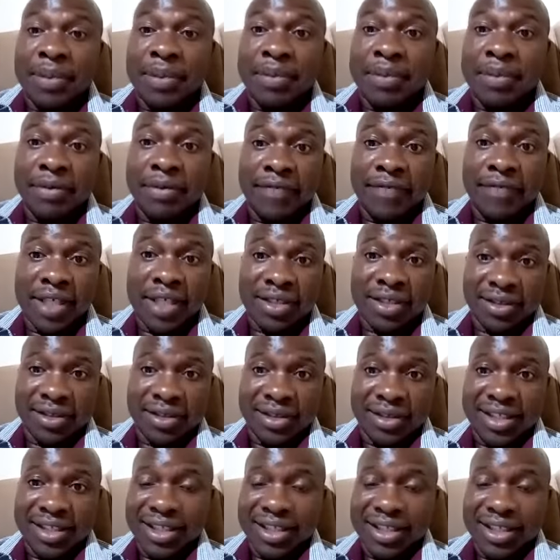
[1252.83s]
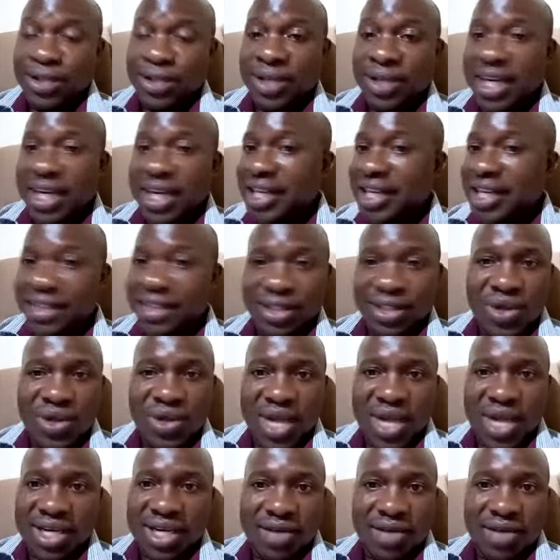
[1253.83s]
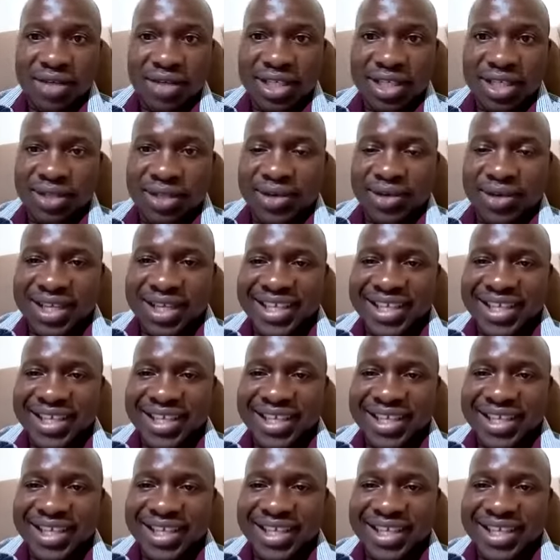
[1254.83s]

deprivation. He totally has no idea on this.